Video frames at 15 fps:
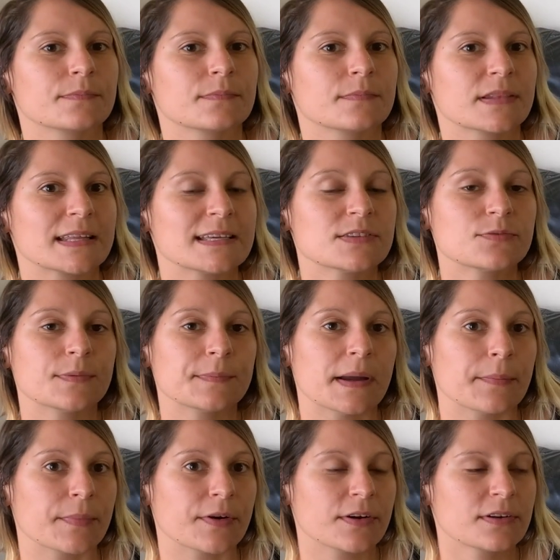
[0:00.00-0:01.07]
Please
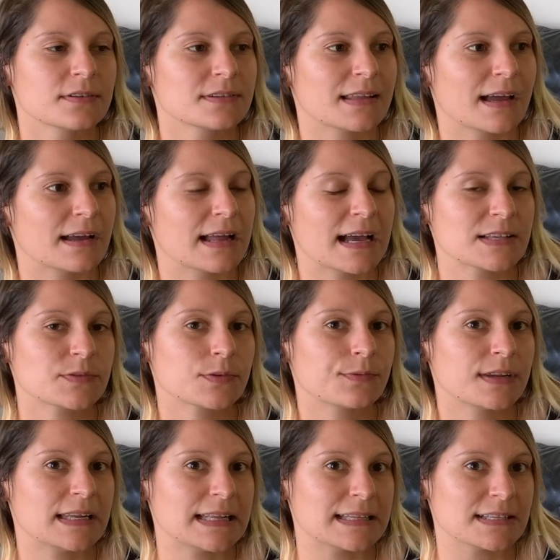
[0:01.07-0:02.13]
remember that as we're
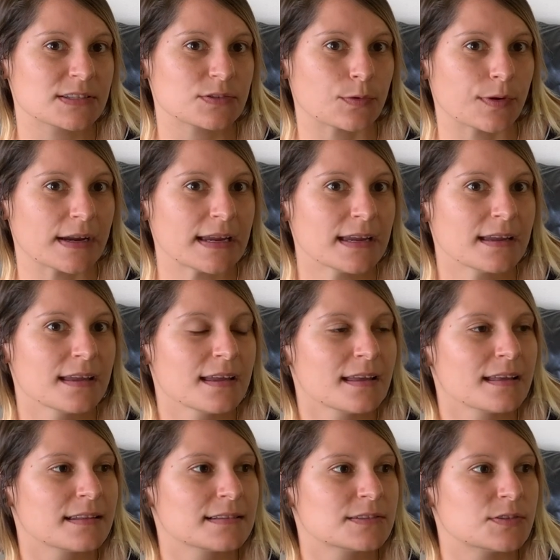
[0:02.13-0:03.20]
reading the story,
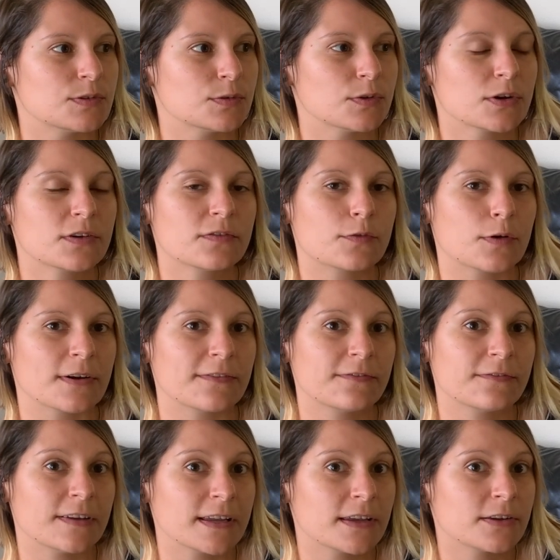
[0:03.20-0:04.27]
to look for
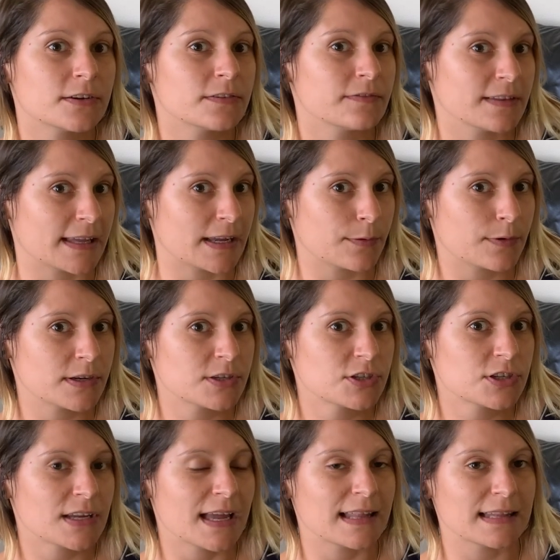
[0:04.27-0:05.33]
figurative
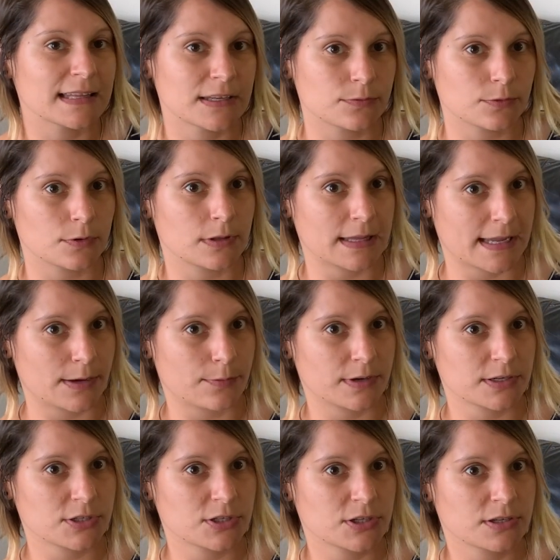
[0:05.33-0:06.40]
language and literal
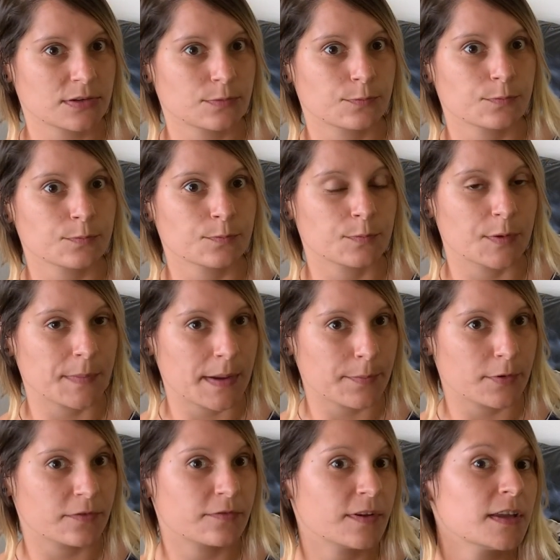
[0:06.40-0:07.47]
language.
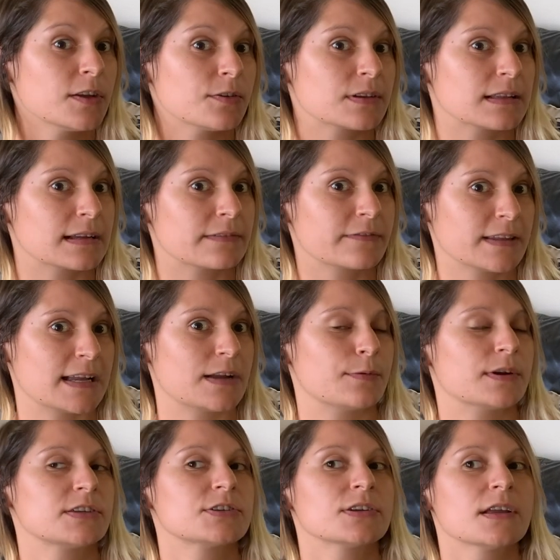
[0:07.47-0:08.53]
Remember, figurative
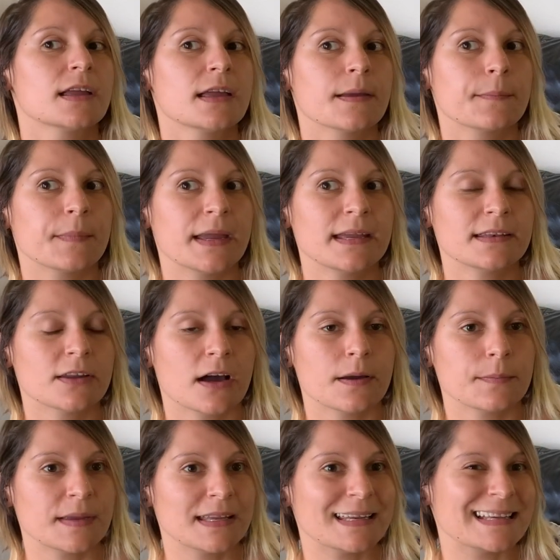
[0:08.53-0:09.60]
language may
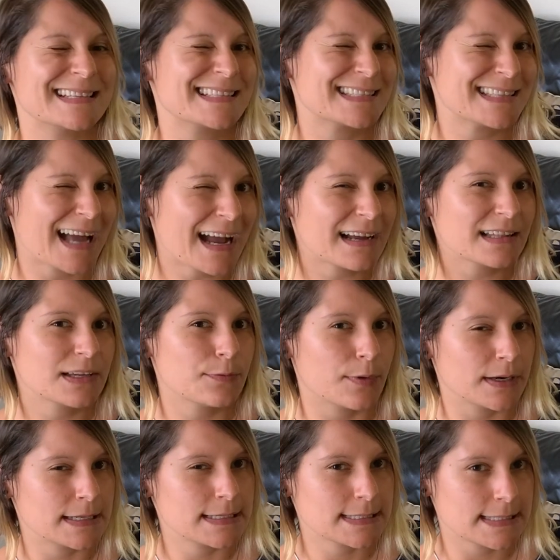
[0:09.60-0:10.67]
not mean exactly
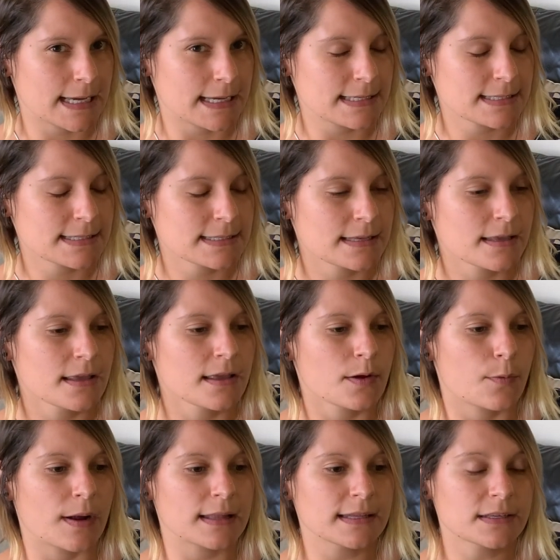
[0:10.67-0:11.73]
what it says,
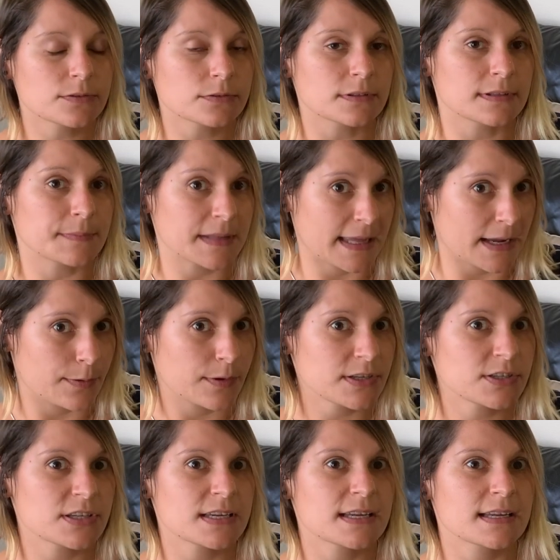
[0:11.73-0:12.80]
while literal
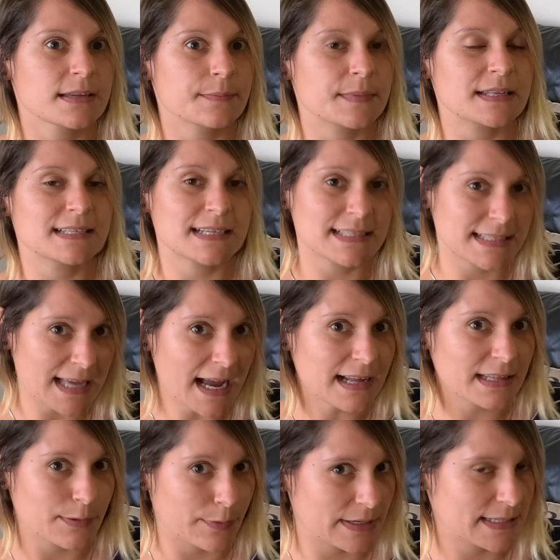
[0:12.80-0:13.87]
language means
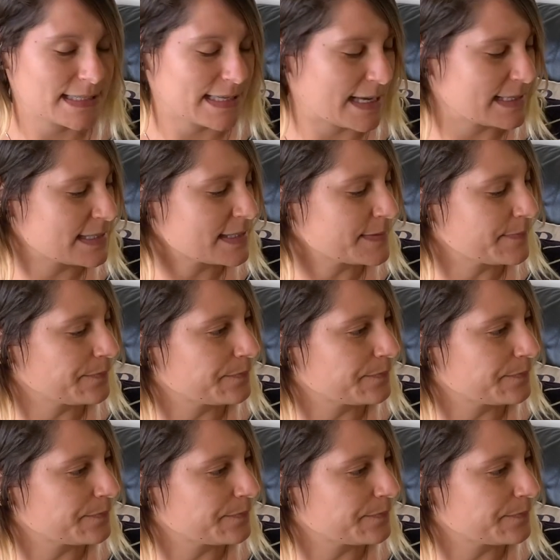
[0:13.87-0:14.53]
exactly what it says.